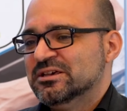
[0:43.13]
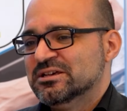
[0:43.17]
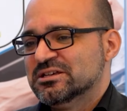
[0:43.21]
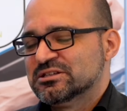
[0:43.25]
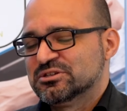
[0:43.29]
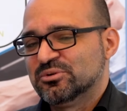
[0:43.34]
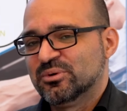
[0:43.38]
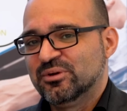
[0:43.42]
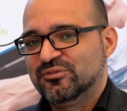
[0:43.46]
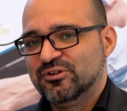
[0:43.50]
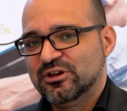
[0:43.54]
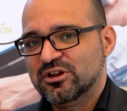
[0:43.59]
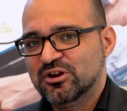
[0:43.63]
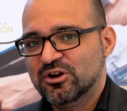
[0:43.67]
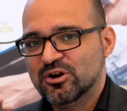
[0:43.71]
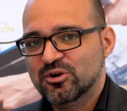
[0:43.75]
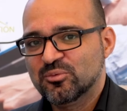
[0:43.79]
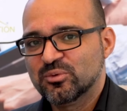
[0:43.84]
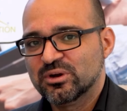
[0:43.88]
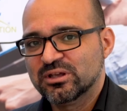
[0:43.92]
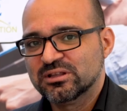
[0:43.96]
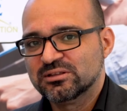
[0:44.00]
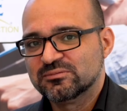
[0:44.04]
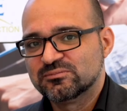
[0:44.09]
So we figured
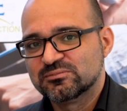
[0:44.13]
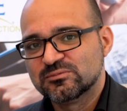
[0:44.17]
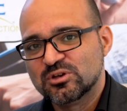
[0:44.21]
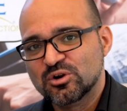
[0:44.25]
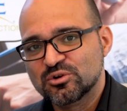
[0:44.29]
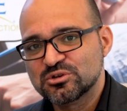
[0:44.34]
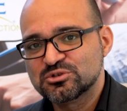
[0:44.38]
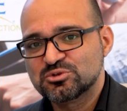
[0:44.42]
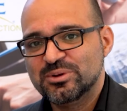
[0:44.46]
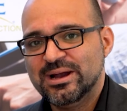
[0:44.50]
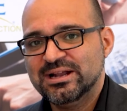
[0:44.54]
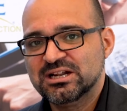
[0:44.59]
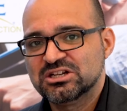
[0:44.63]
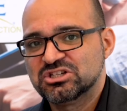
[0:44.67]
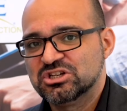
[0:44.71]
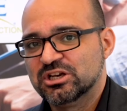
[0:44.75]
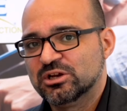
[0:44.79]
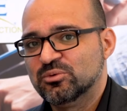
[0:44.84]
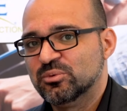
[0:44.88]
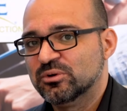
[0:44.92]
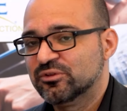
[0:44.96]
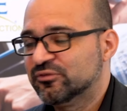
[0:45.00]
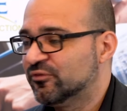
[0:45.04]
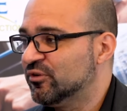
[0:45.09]
we'd go
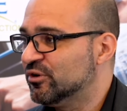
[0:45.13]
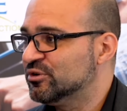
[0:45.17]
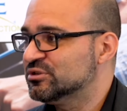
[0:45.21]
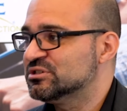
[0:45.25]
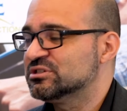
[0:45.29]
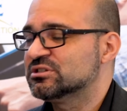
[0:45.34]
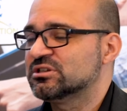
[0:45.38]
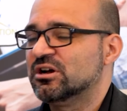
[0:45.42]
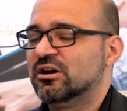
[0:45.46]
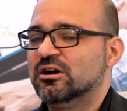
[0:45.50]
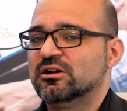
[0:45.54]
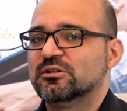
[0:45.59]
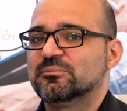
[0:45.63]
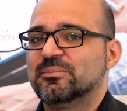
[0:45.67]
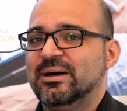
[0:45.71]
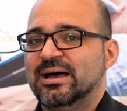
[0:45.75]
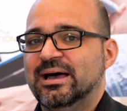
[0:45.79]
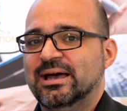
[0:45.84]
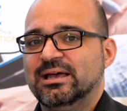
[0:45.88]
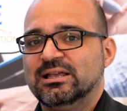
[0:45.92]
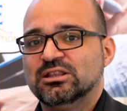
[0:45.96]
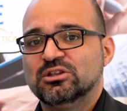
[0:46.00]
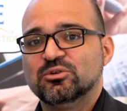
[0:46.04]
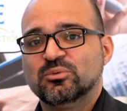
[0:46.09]
strategic. We'd first start
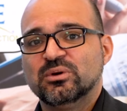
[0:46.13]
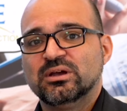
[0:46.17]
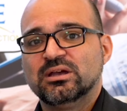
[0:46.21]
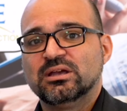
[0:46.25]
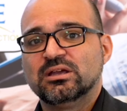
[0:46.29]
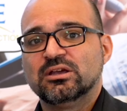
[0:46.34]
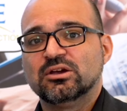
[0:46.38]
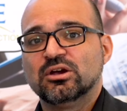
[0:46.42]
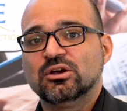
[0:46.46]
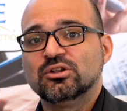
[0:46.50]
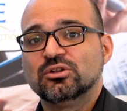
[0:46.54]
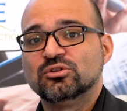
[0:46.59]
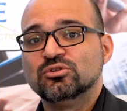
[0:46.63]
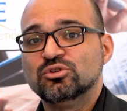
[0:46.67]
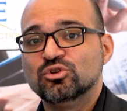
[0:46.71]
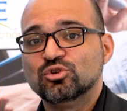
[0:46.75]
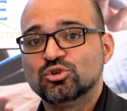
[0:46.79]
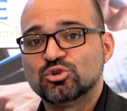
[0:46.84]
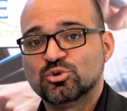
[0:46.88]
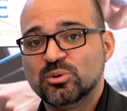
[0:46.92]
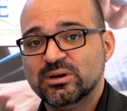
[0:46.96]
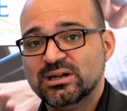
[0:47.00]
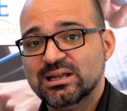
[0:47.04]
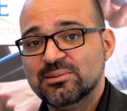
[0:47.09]
by doing a new
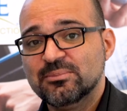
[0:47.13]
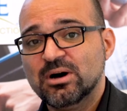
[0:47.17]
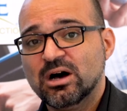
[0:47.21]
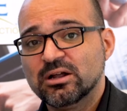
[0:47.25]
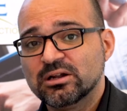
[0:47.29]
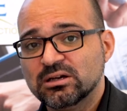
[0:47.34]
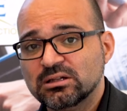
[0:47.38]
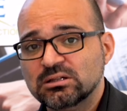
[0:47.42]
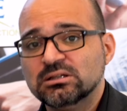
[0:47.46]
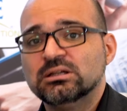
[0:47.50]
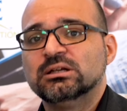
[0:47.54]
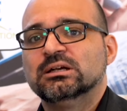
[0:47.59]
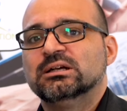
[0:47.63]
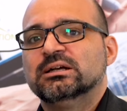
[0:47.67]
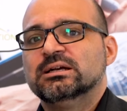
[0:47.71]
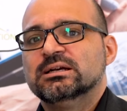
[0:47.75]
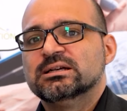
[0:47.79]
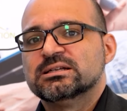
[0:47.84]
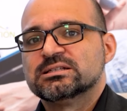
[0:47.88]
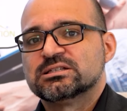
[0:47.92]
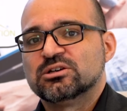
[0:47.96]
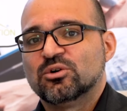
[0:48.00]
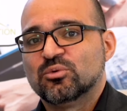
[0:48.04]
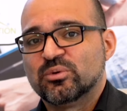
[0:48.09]
3D model.
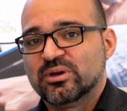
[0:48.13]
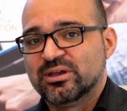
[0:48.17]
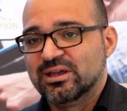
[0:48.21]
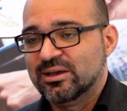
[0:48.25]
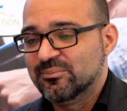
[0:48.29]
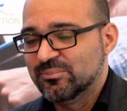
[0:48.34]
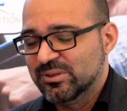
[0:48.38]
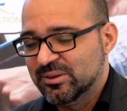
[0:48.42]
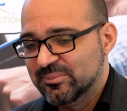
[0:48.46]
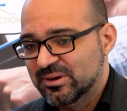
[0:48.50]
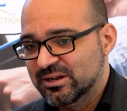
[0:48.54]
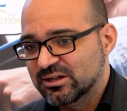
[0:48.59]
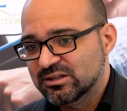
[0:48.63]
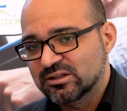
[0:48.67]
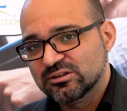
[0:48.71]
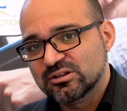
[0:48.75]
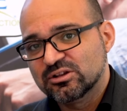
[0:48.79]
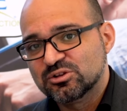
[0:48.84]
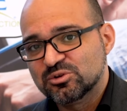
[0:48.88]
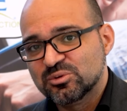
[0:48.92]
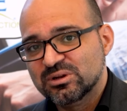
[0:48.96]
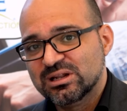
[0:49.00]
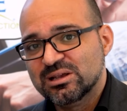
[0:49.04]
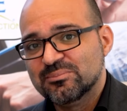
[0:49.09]
So we implement the
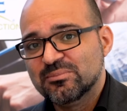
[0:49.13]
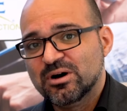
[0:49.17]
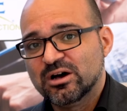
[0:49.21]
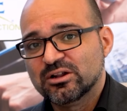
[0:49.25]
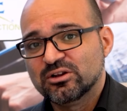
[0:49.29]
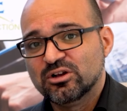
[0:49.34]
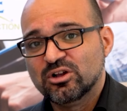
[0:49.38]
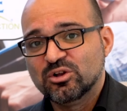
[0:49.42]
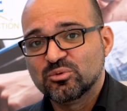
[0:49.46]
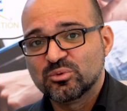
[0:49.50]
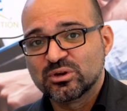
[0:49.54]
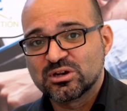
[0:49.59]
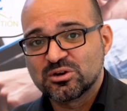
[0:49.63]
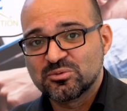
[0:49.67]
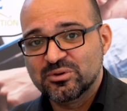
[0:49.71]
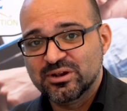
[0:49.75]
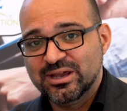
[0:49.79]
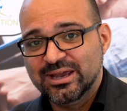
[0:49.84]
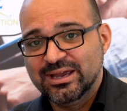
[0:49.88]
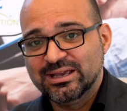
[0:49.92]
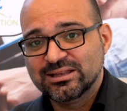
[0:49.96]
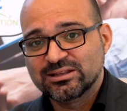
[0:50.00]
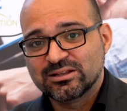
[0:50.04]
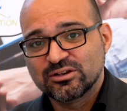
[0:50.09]
3D model. We
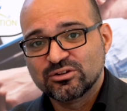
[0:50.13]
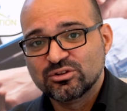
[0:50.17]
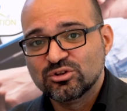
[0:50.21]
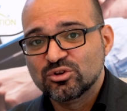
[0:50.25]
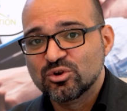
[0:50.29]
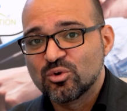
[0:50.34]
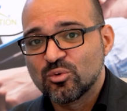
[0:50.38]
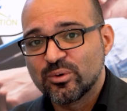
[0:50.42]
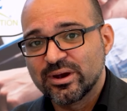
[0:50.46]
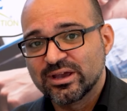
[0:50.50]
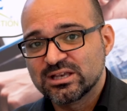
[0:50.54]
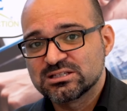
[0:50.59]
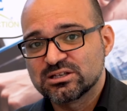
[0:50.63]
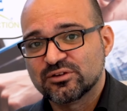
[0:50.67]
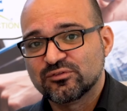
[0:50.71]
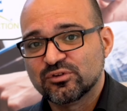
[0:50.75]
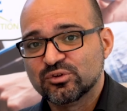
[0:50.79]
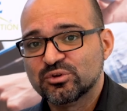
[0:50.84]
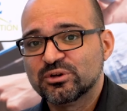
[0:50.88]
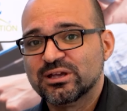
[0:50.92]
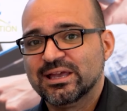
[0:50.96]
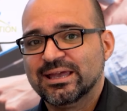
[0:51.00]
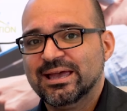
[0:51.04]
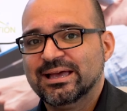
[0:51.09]
create a new ways of
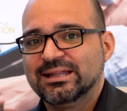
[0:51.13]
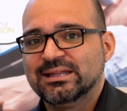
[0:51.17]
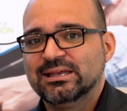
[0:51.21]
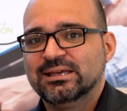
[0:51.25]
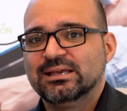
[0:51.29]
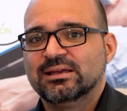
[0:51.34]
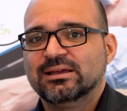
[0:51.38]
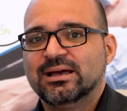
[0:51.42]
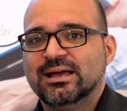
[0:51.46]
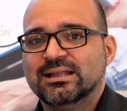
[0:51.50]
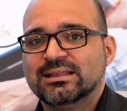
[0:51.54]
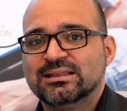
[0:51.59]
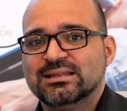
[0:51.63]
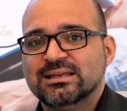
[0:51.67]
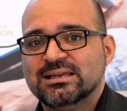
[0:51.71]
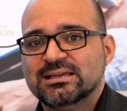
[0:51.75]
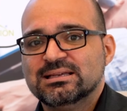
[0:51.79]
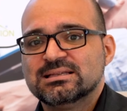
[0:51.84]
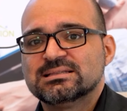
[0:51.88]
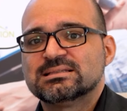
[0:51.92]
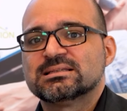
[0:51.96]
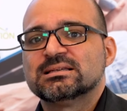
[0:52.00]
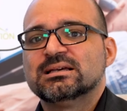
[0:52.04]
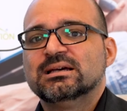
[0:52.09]
looking at
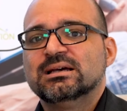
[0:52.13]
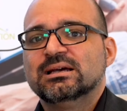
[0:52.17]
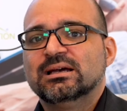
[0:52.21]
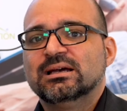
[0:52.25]
things.